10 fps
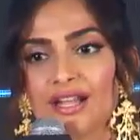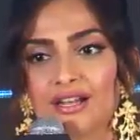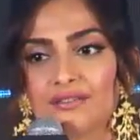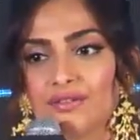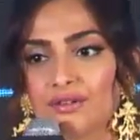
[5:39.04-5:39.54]
the
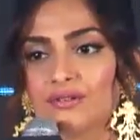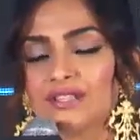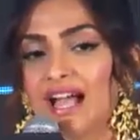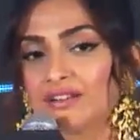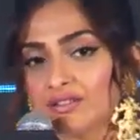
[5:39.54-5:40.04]
kind of clothes
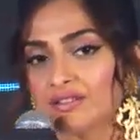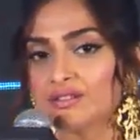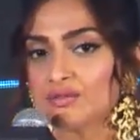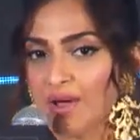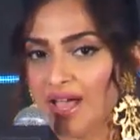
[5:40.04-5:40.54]

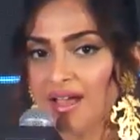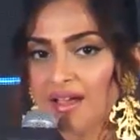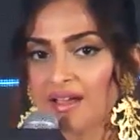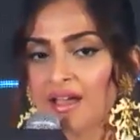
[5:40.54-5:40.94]
actresses wear,